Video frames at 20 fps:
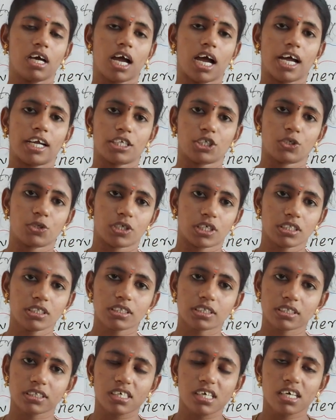and
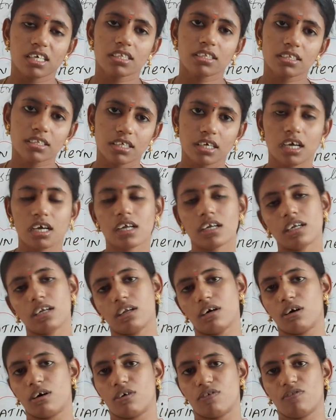Newton's third
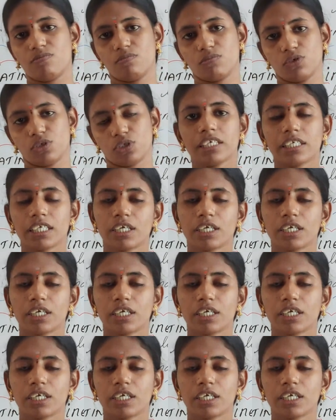law of motion.